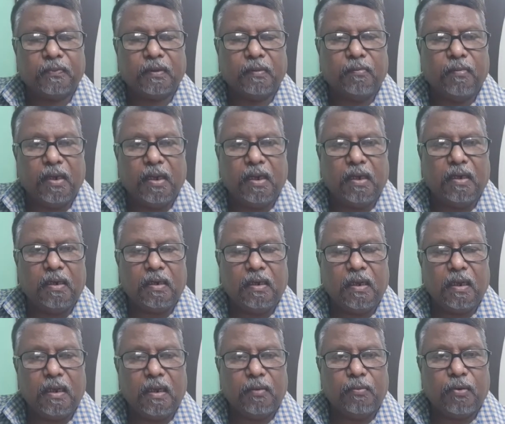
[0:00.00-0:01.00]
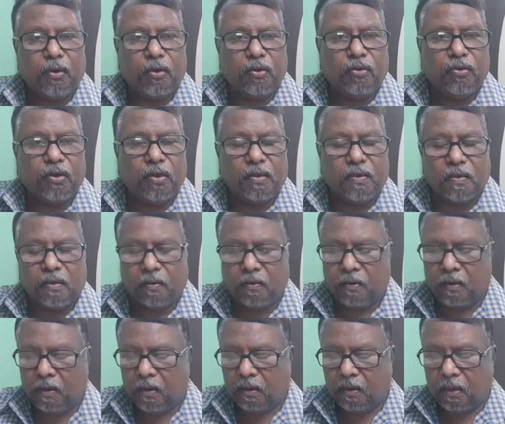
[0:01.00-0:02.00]
Male produces
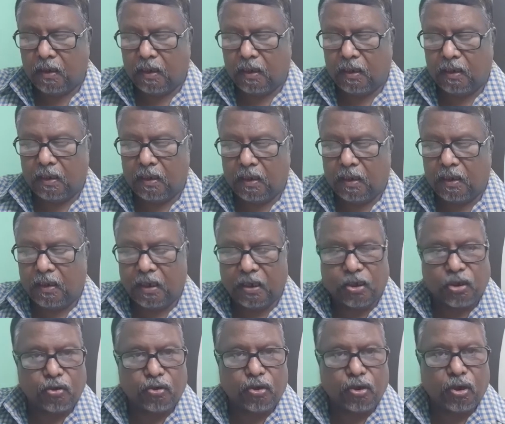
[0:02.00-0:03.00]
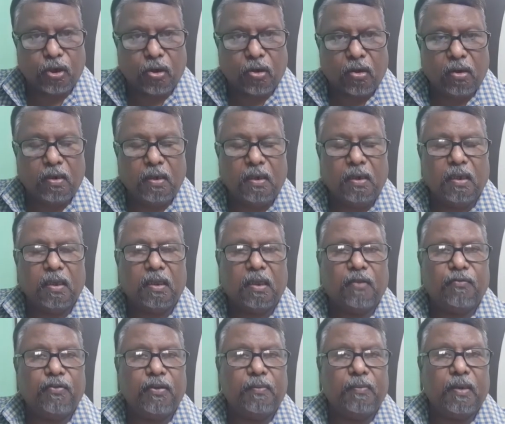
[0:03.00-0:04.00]
the testosterone, the
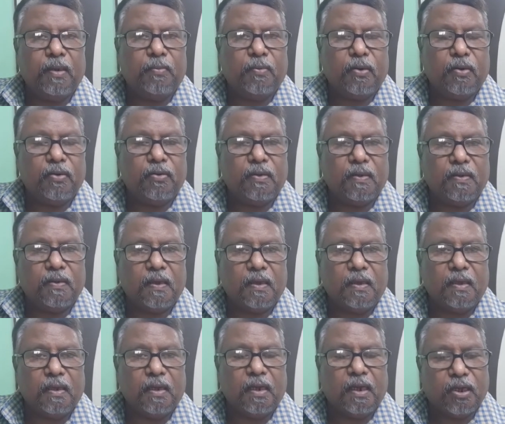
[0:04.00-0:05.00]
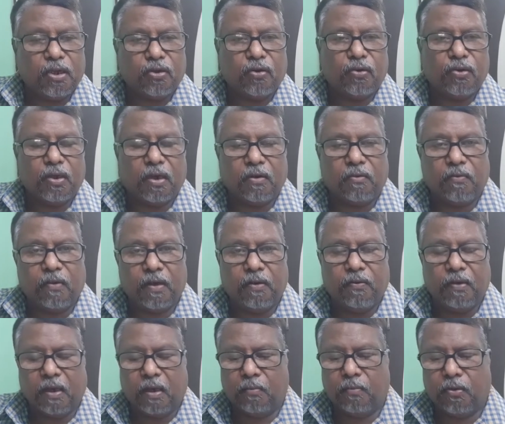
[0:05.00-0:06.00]
female produces the estrogen. When
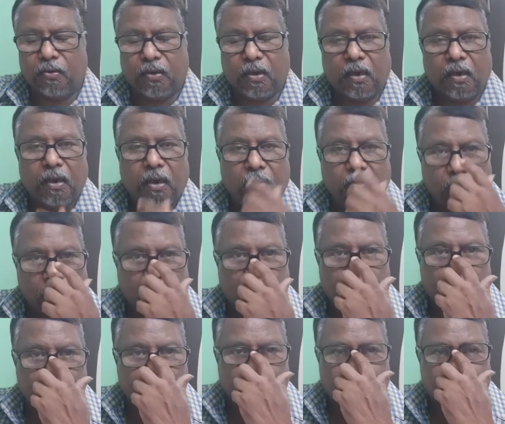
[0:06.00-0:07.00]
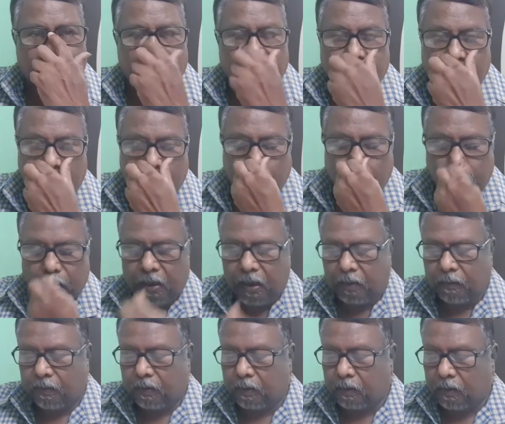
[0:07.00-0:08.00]
we come to the ovaries, I will explain about
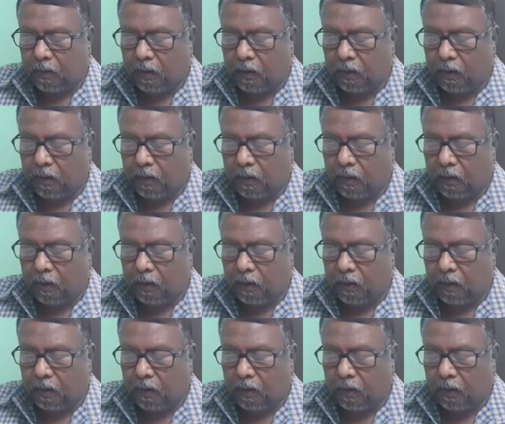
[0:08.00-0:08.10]
that one.